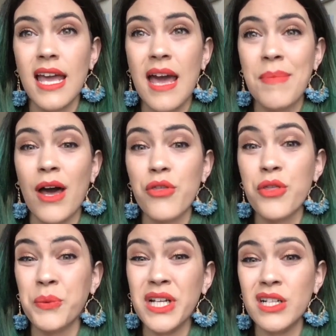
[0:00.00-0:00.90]
about
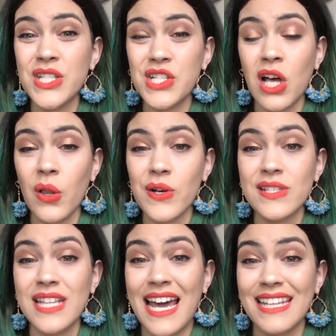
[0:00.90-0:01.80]

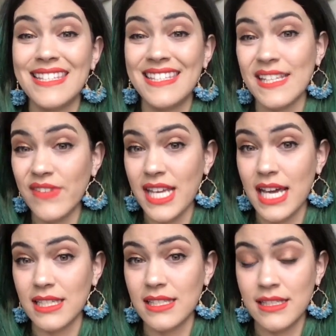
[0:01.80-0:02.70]
$300 at
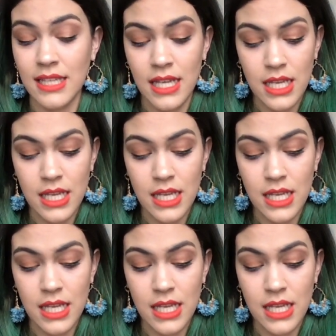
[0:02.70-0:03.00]
CVS.